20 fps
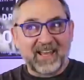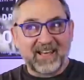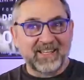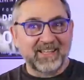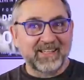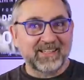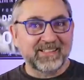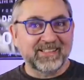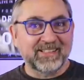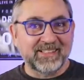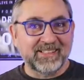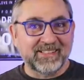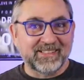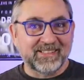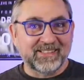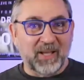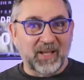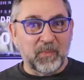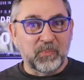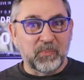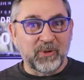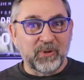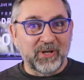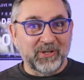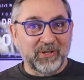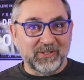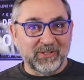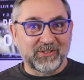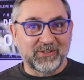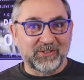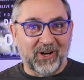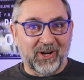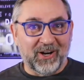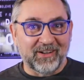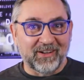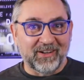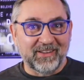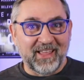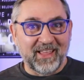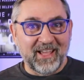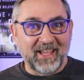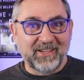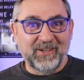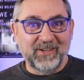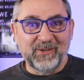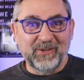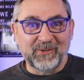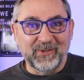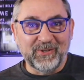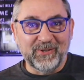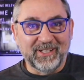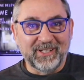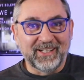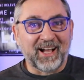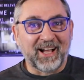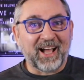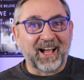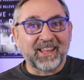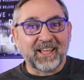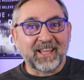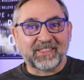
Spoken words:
is a pretty good start. Thank you. I like the